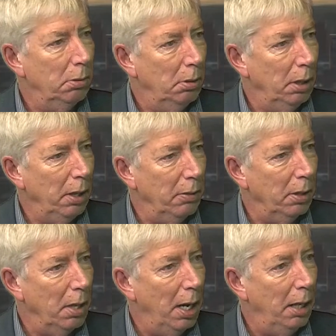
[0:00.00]
the other
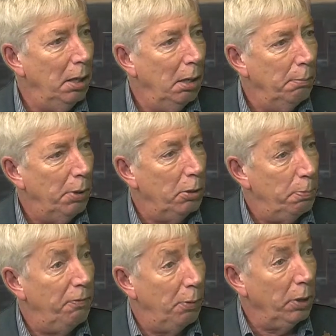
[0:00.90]
night, both
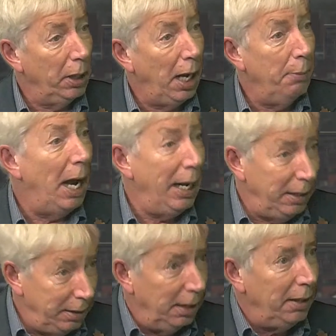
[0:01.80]
before the game and
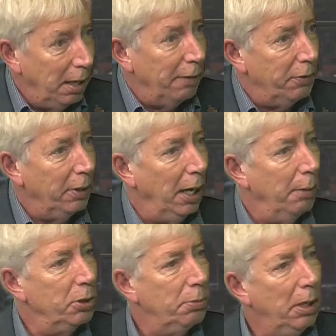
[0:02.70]
indeed after the game
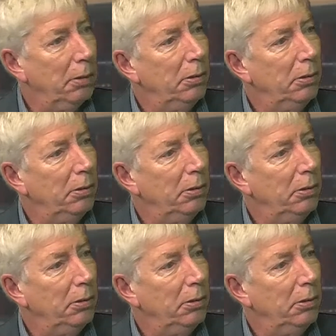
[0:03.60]
as well.